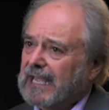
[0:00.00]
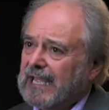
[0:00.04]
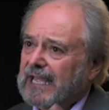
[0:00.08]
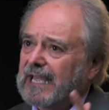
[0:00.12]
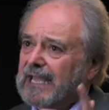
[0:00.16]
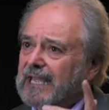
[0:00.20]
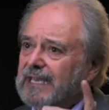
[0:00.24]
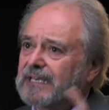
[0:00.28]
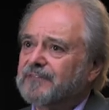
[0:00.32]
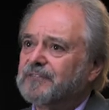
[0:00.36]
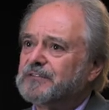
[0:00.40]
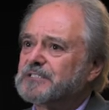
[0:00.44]

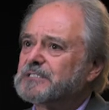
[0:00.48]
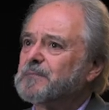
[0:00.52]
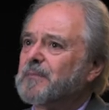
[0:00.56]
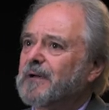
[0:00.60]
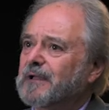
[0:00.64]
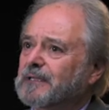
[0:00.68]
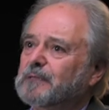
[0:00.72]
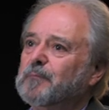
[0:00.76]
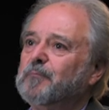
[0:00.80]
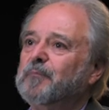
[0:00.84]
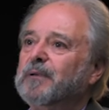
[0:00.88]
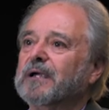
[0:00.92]
And if it's
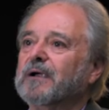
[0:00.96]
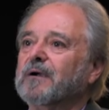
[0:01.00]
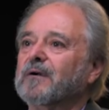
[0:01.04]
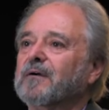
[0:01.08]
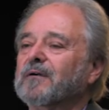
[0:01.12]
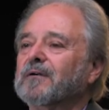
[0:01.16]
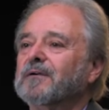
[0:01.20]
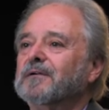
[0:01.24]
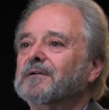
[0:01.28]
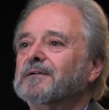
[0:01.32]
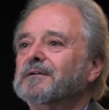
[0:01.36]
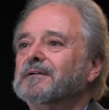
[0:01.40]
about the beer,
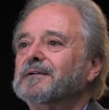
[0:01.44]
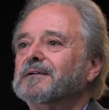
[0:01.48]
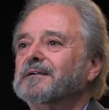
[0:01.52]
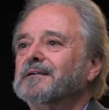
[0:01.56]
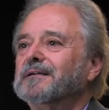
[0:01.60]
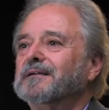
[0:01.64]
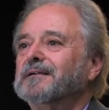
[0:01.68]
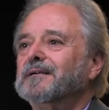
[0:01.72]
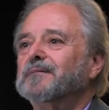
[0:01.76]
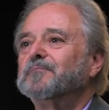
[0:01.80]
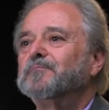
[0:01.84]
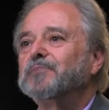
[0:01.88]

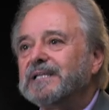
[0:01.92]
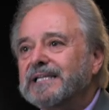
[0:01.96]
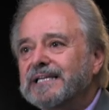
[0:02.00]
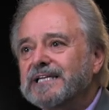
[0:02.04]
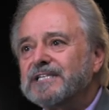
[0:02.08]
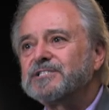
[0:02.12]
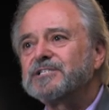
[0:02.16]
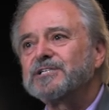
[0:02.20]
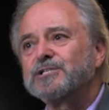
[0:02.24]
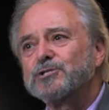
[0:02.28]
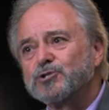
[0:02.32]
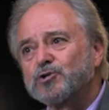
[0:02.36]

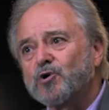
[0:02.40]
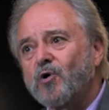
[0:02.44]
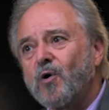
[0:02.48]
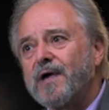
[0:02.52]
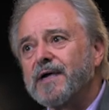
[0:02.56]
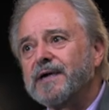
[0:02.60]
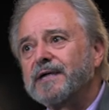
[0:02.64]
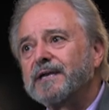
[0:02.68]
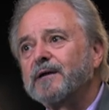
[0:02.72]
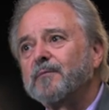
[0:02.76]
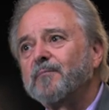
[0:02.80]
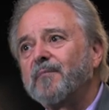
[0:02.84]
please
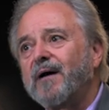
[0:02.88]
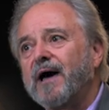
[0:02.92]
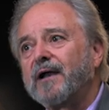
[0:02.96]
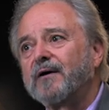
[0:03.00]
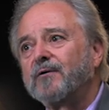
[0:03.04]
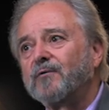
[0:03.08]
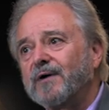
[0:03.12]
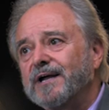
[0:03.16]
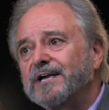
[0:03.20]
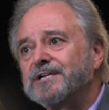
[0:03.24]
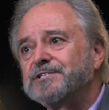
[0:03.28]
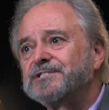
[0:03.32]
enjoy it in
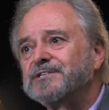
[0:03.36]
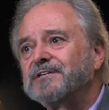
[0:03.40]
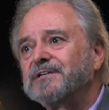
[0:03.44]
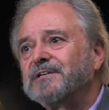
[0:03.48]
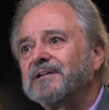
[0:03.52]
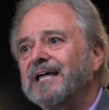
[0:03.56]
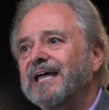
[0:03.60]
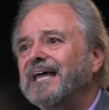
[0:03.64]
moderation